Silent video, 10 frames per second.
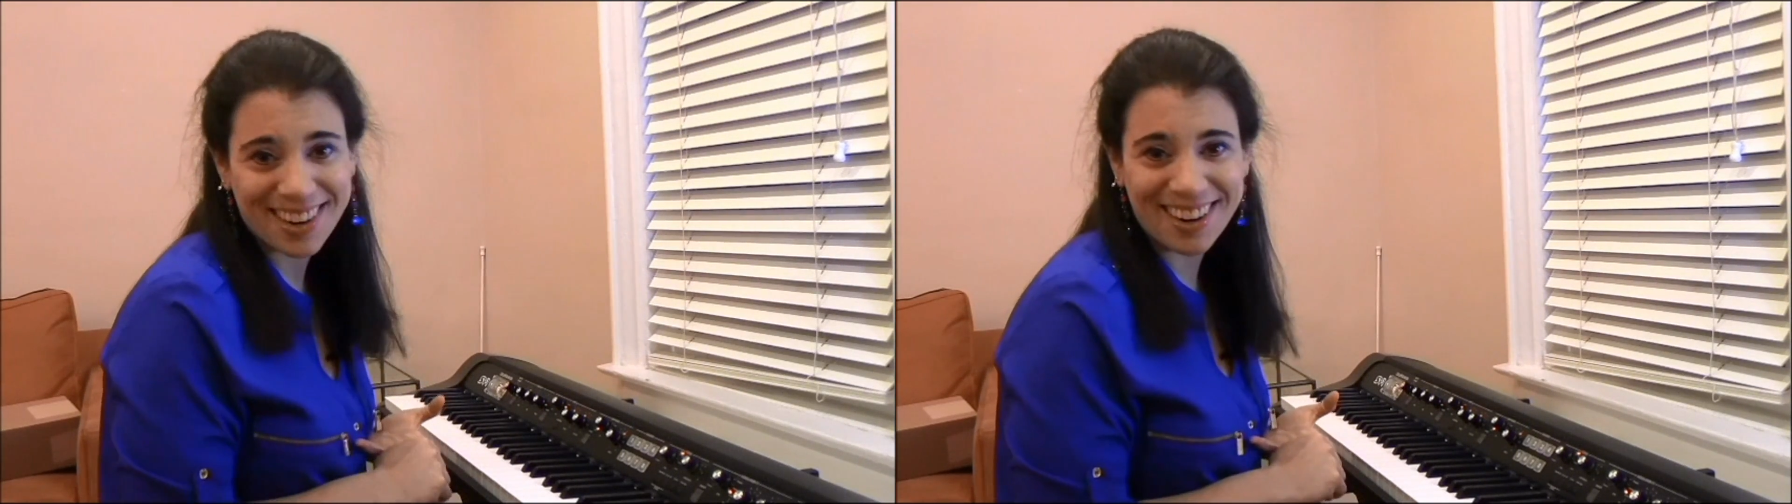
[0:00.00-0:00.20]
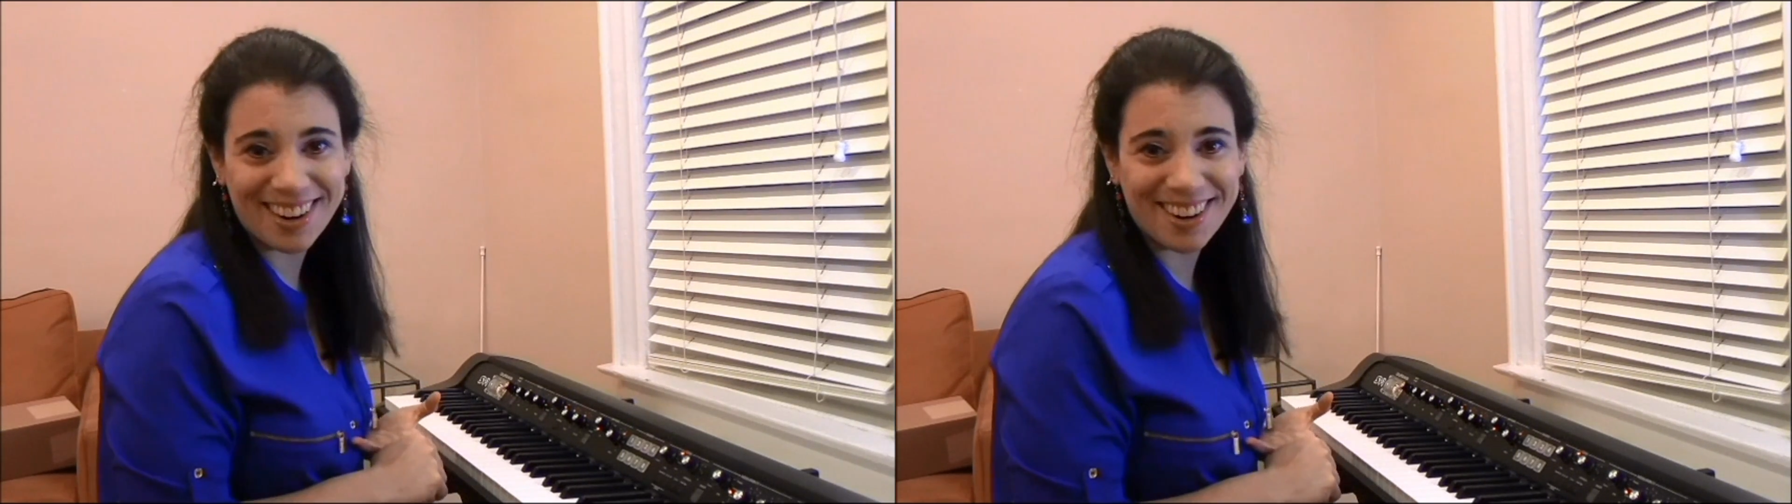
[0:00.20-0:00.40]

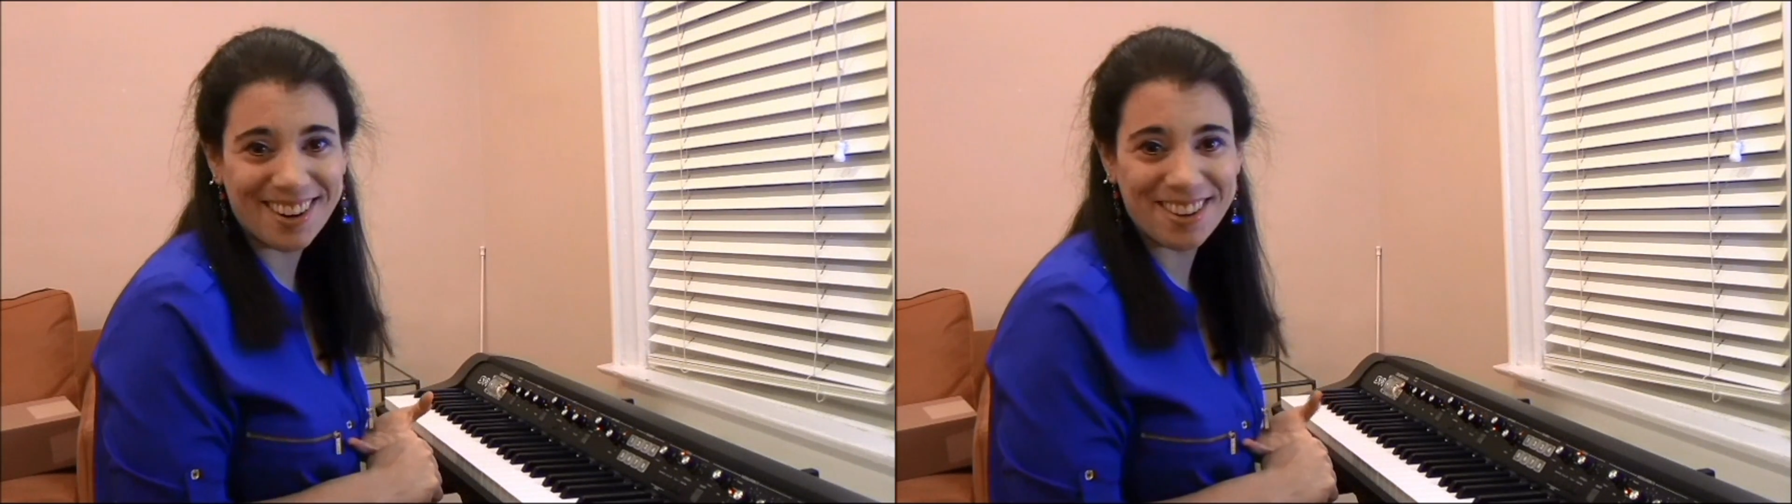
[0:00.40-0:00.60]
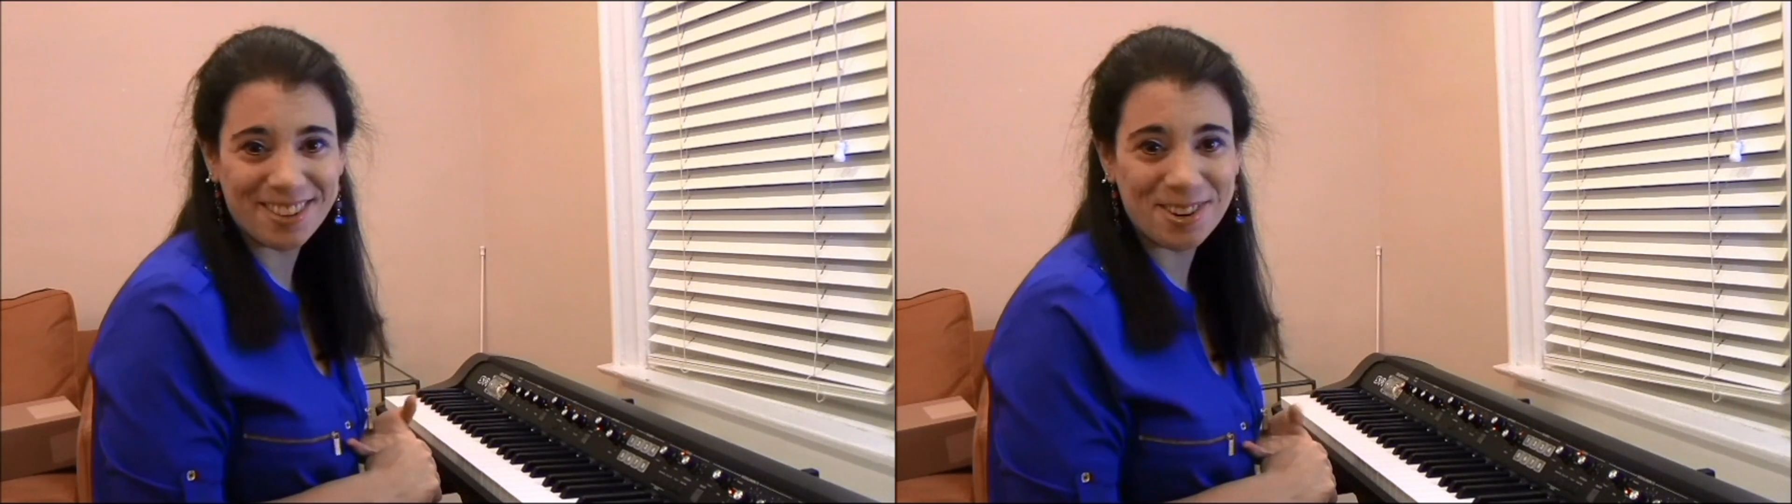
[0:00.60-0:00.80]

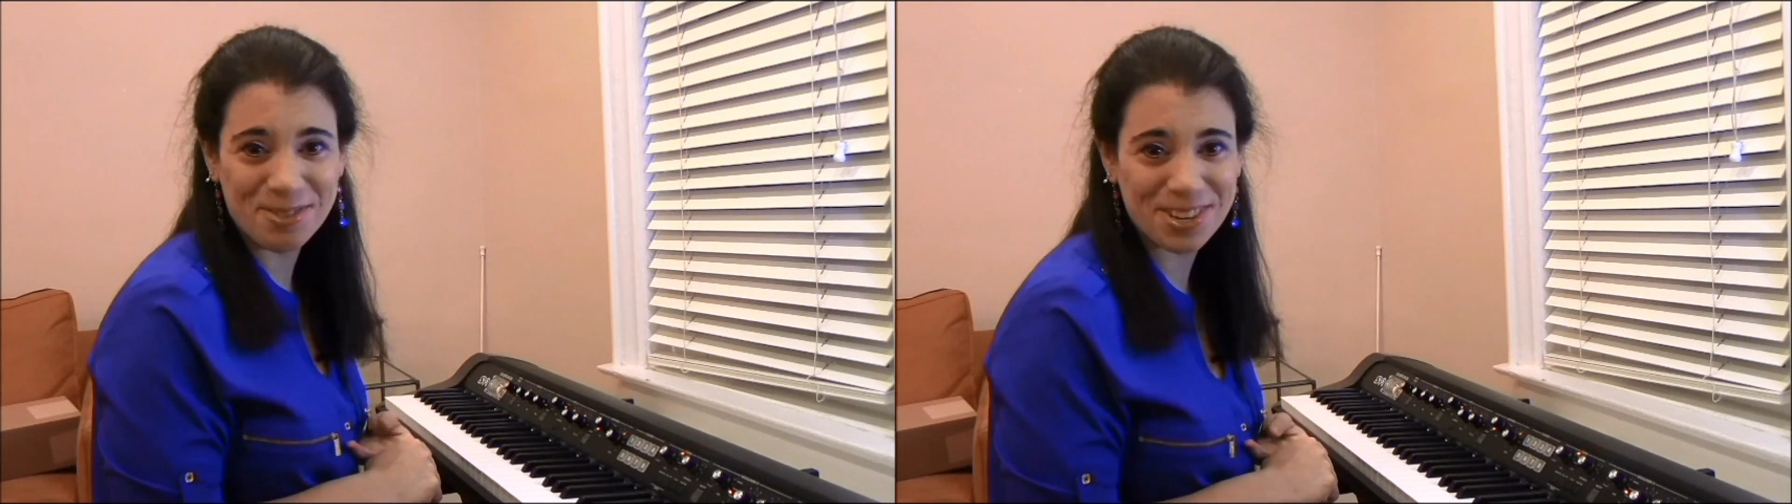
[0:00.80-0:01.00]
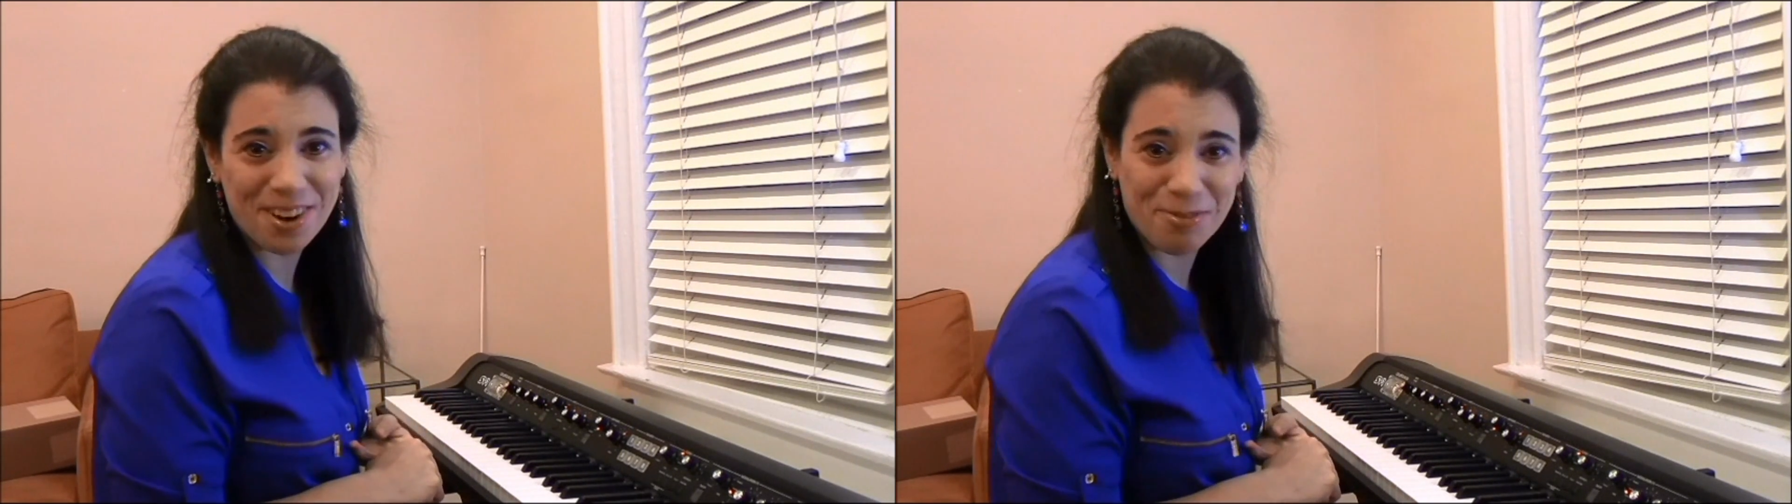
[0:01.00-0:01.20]
in the
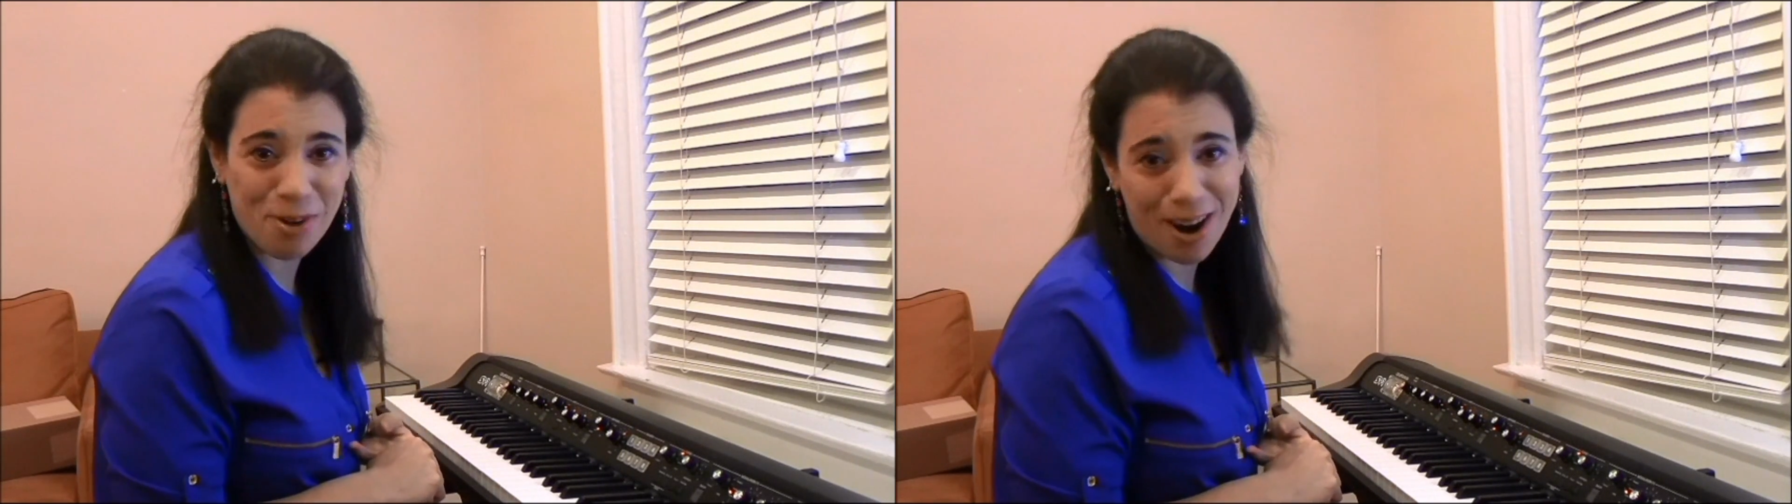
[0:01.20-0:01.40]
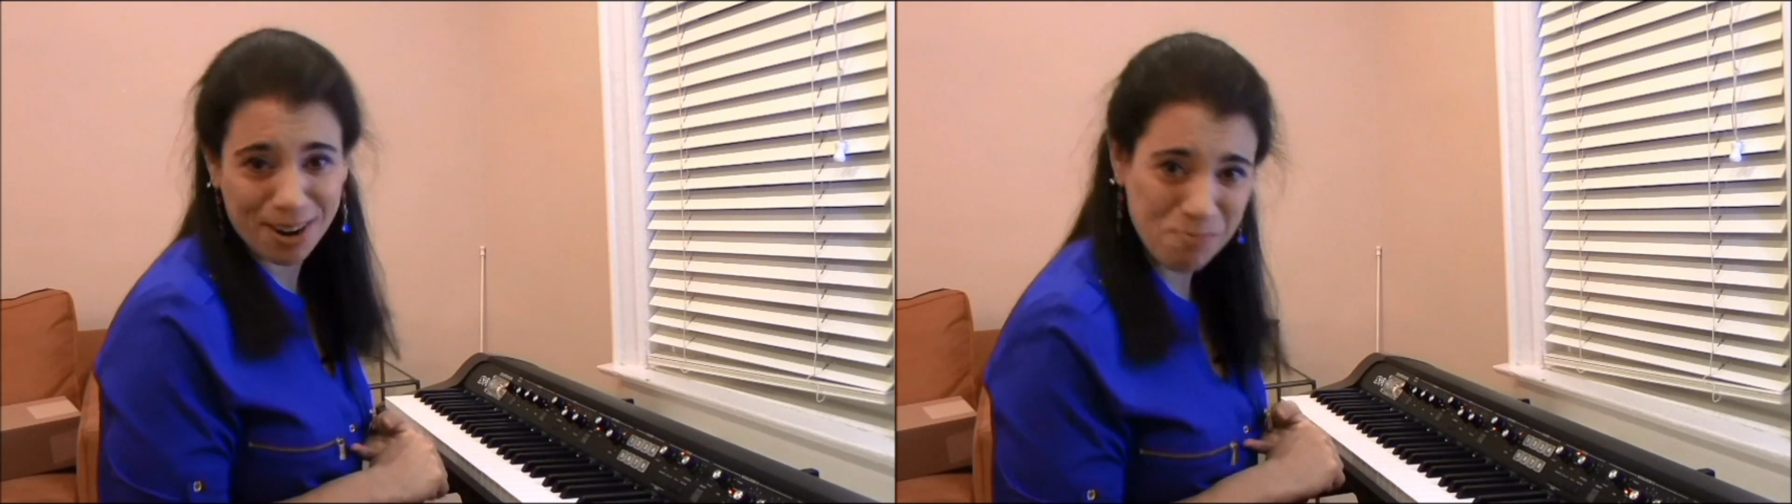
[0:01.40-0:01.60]
use of
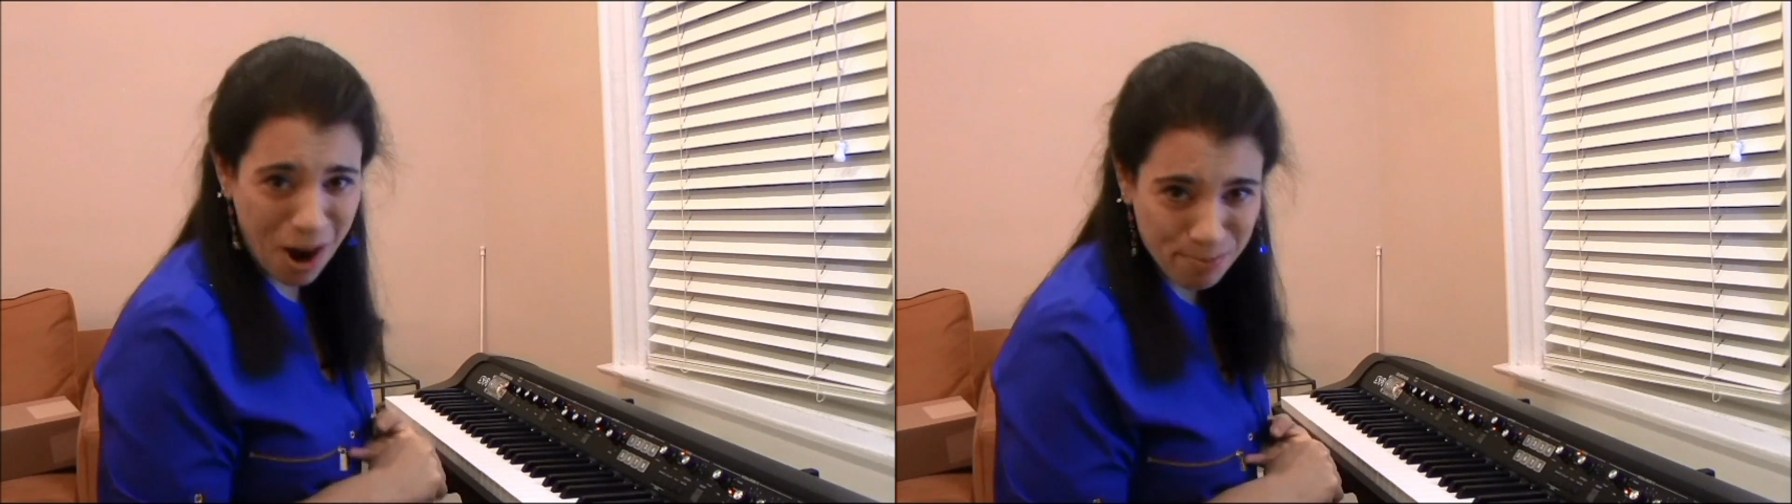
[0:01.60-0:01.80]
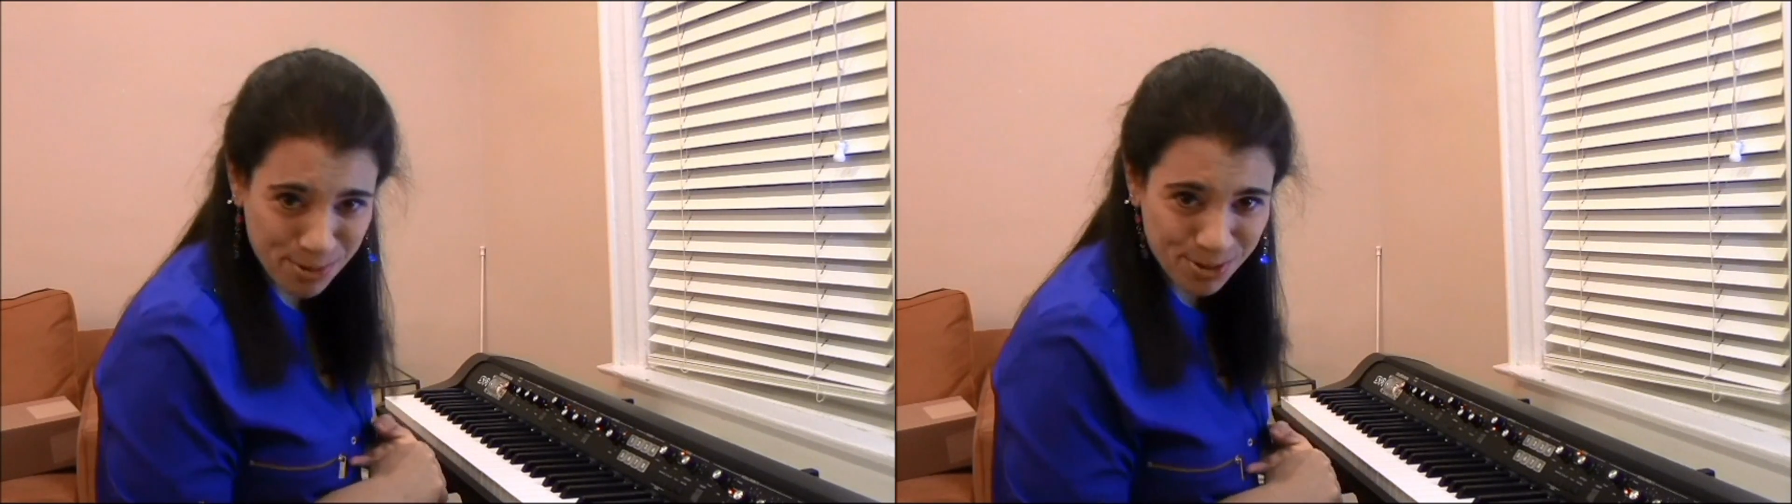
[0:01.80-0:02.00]
rock and
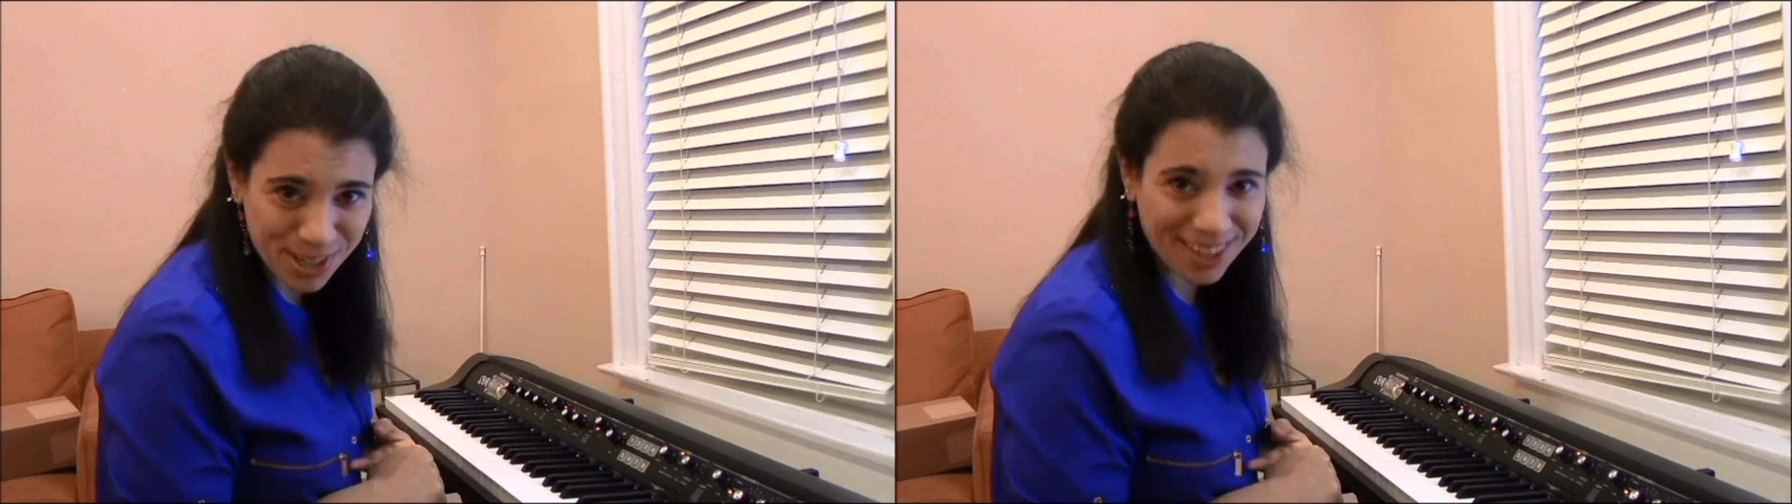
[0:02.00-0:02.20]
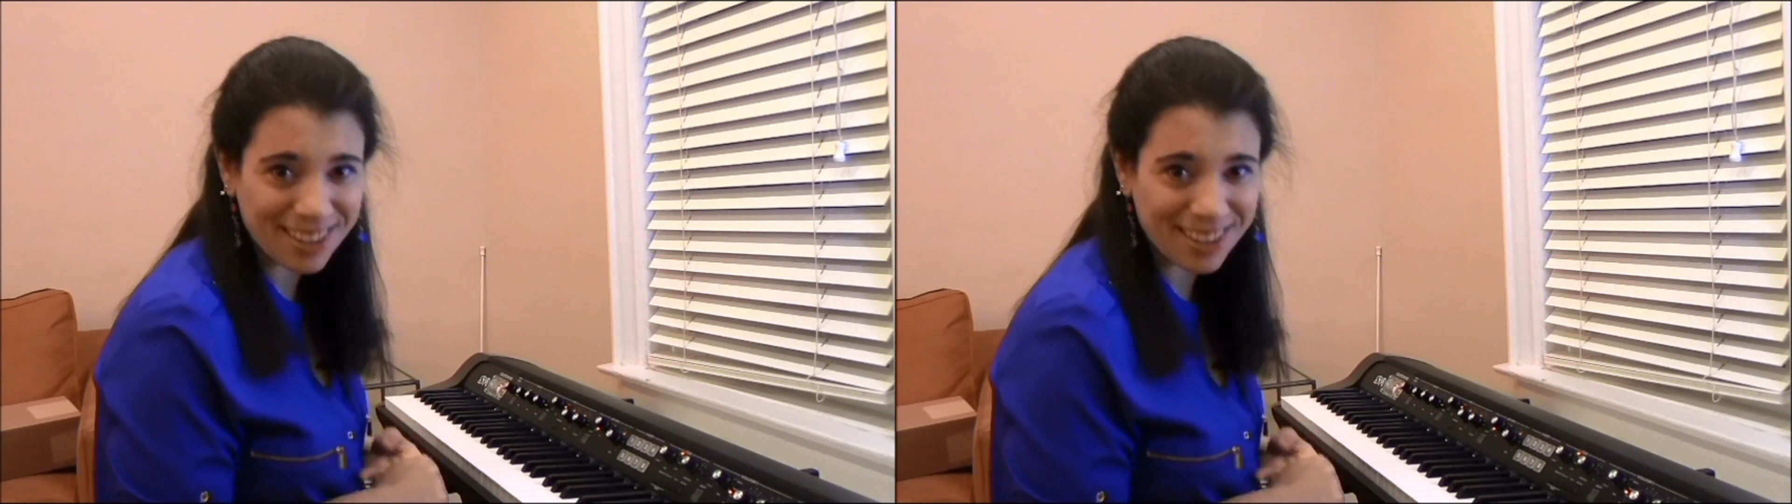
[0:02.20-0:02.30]
pop music,